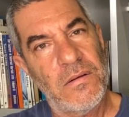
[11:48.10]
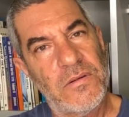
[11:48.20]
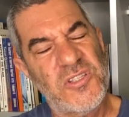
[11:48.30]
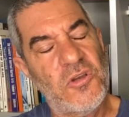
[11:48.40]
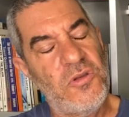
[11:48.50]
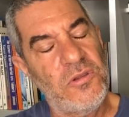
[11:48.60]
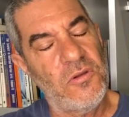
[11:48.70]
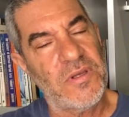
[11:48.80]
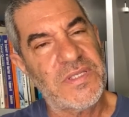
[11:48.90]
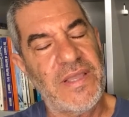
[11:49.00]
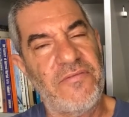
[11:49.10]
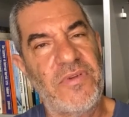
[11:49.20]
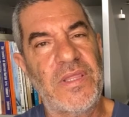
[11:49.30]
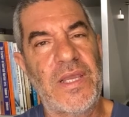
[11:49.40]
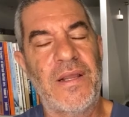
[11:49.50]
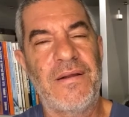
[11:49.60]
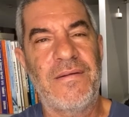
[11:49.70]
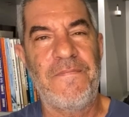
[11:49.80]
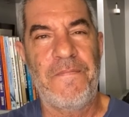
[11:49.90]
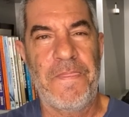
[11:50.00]
So you lost everything.
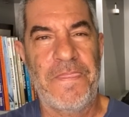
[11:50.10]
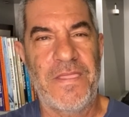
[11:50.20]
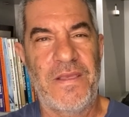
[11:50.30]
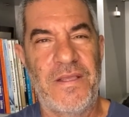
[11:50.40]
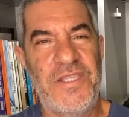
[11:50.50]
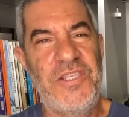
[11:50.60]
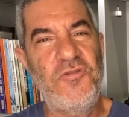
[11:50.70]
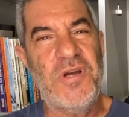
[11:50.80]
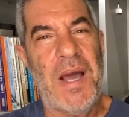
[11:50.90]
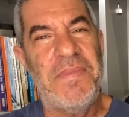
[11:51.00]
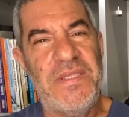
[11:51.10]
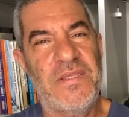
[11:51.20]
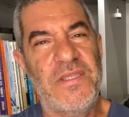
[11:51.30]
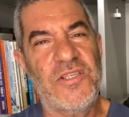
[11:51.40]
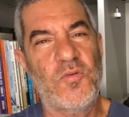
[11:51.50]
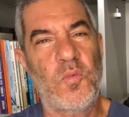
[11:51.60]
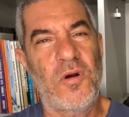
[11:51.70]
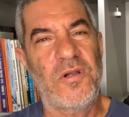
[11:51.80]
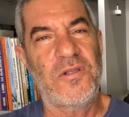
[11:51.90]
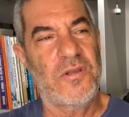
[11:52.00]
Did you come into this
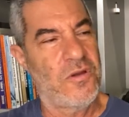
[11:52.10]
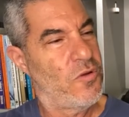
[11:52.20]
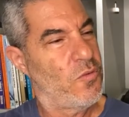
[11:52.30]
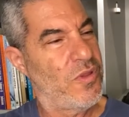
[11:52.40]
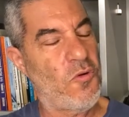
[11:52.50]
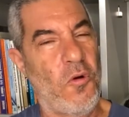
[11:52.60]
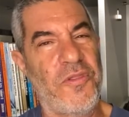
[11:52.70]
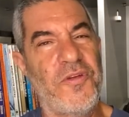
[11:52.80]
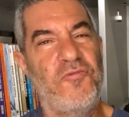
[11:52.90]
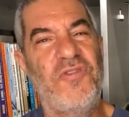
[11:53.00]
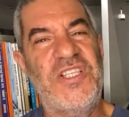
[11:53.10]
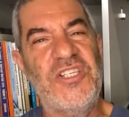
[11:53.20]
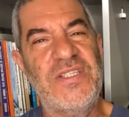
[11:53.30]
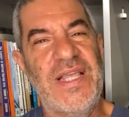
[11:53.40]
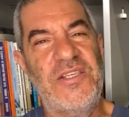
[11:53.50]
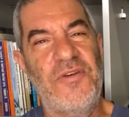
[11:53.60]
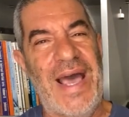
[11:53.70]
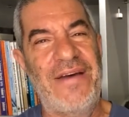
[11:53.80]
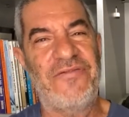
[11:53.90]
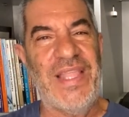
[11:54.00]
world with all the riches that you
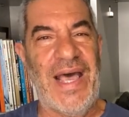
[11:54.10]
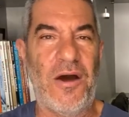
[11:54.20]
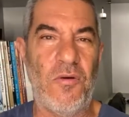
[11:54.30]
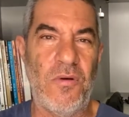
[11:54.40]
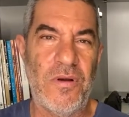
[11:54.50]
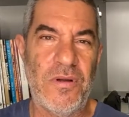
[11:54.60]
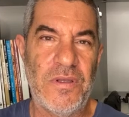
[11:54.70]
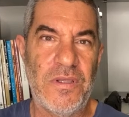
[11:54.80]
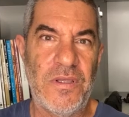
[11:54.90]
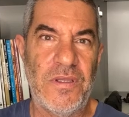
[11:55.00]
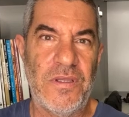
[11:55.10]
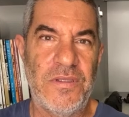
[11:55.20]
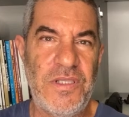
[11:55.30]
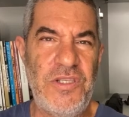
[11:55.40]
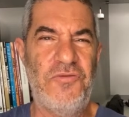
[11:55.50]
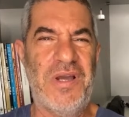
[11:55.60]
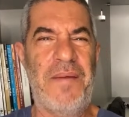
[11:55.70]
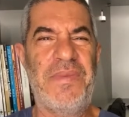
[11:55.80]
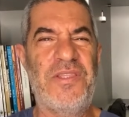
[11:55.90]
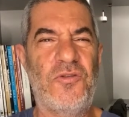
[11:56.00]
have now? Did you
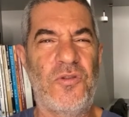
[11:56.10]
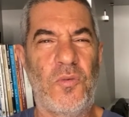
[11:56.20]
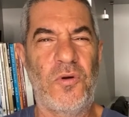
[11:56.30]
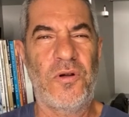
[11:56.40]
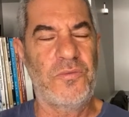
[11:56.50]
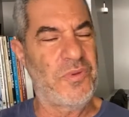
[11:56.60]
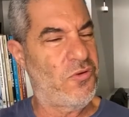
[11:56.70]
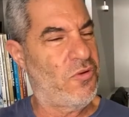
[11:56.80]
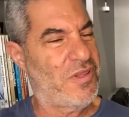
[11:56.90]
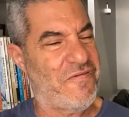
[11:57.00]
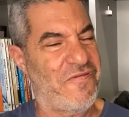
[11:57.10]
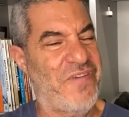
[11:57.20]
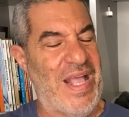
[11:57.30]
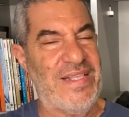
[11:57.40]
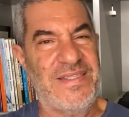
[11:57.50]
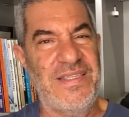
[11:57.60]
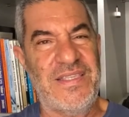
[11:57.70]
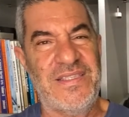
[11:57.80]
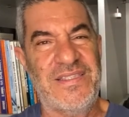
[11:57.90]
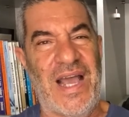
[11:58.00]
come into the world with all the fancy
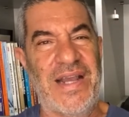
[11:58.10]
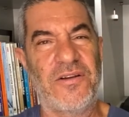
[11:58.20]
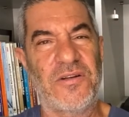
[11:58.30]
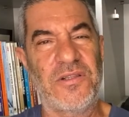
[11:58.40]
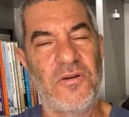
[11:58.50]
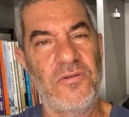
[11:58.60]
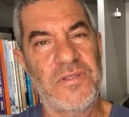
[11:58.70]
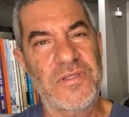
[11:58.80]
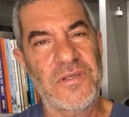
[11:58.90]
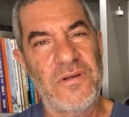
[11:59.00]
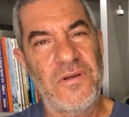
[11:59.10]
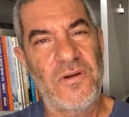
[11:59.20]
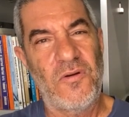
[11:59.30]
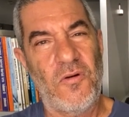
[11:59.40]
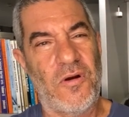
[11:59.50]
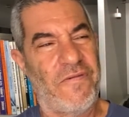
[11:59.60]
designer clothes or